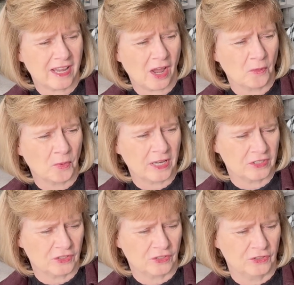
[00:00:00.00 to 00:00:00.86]
I went
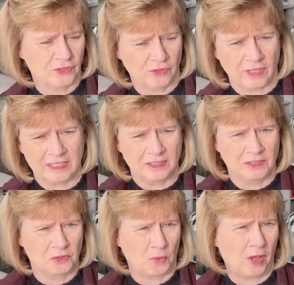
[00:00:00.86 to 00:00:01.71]
to the
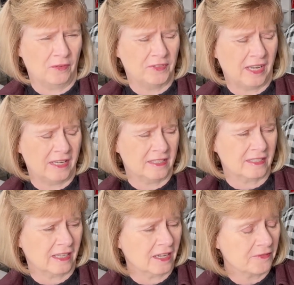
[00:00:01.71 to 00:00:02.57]
12 days
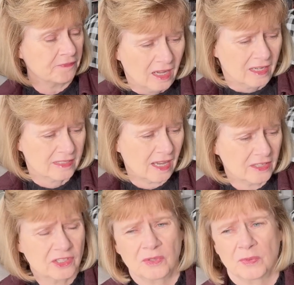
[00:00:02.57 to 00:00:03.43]
thing because I
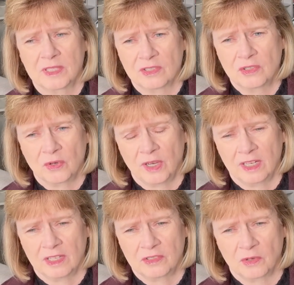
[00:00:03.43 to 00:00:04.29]
just was enjoying
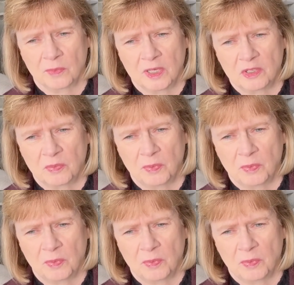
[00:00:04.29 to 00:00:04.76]
it so much.